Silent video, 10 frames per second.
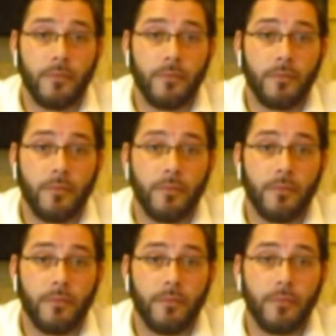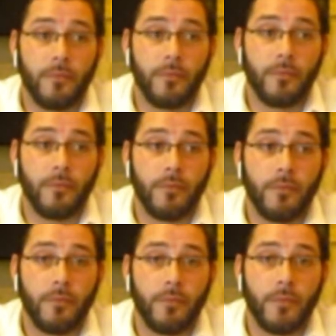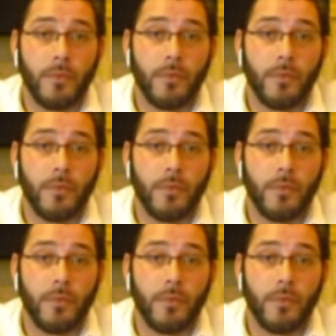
This person isn't speaking.